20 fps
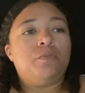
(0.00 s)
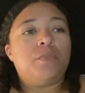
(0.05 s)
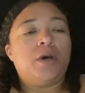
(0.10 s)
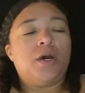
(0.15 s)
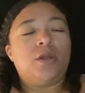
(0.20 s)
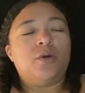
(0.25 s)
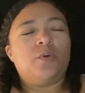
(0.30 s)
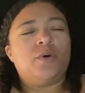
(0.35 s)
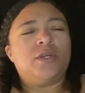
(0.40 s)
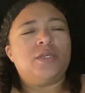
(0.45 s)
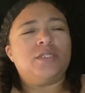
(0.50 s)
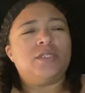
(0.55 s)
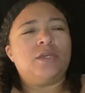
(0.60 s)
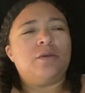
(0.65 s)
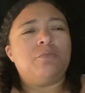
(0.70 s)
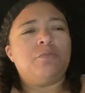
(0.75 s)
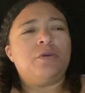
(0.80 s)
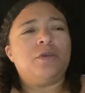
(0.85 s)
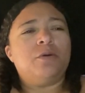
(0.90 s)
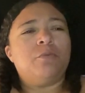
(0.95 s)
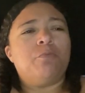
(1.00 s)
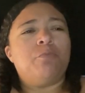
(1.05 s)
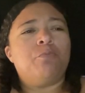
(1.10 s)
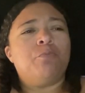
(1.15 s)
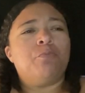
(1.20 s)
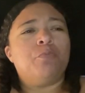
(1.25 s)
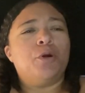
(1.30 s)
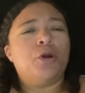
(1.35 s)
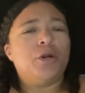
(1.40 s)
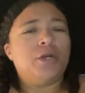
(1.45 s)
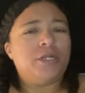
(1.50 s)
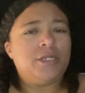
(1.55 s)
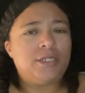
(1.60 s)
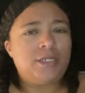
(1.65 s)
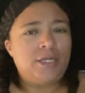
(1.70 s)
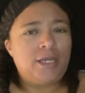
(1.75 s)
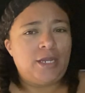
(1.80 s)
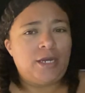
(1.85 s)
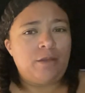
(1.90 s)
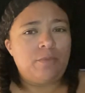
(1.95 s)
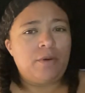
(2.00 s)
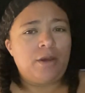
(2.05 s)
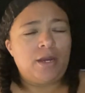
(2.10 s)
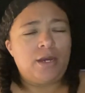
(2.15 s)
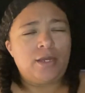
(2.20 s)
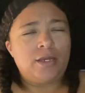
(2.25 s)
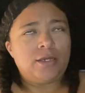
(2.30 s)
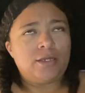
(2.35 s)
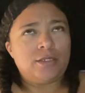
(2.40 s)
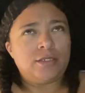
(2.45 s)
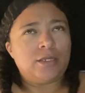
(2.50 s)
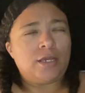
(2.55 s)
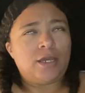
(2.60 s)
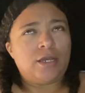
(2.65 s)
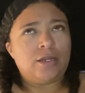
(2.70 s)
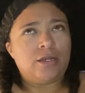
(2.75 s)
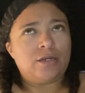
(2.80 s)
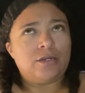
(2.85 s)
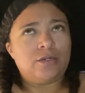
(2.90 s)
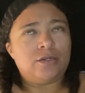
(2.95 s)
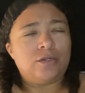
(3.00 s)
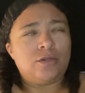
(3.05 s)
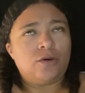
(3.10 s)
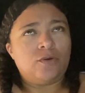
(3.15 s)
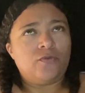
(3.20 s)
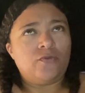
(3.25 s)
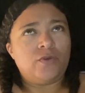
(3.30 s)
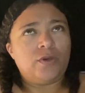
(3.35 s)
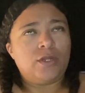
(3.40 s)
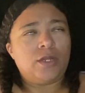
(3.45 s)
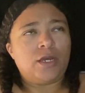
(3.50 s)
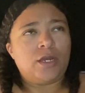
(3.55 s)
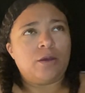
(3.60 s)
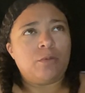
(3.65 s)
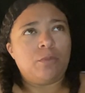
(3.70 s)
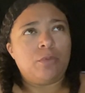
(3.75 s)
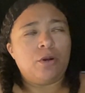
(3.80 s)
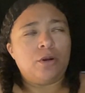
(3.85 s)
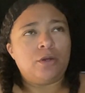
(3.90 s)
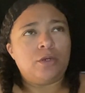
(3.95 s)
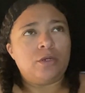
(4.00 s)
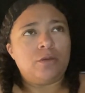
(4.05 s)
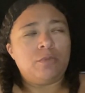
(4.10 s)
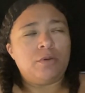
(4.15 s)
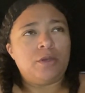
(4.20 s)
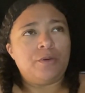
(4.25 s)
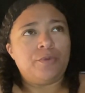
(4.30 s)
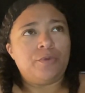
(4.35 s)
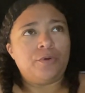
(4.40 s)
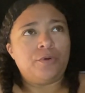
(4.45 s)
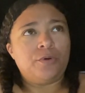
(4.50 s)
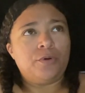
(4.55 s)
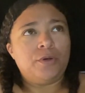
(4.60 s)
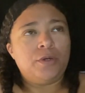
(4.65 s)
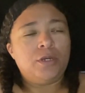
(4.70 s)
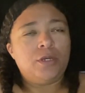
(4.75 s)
I don't want to say be a burden to anybody cuz I don't feel like a burden to people